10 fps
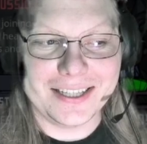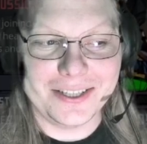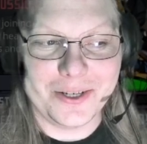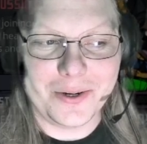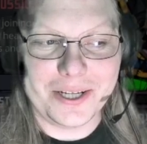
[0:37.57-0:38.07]

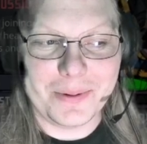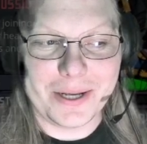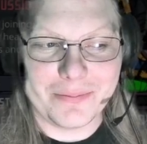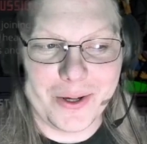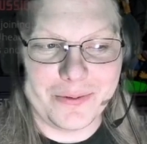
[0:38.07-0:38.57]
You don't need to
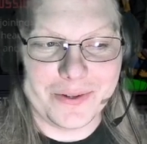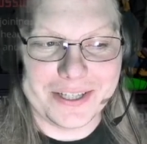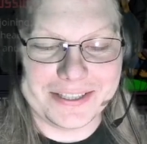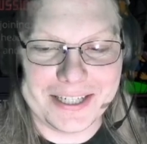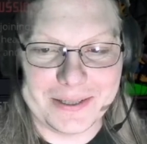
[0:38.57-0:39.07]
make a mod for
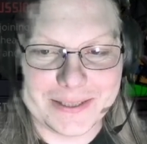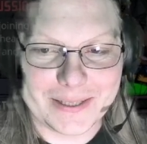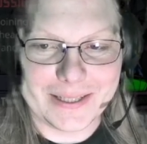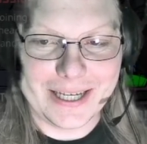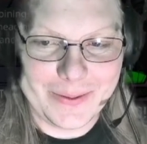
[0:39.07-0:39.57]
this. And I was like,
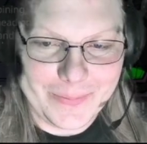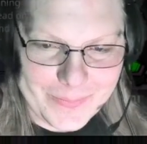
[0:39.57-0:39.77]
oh.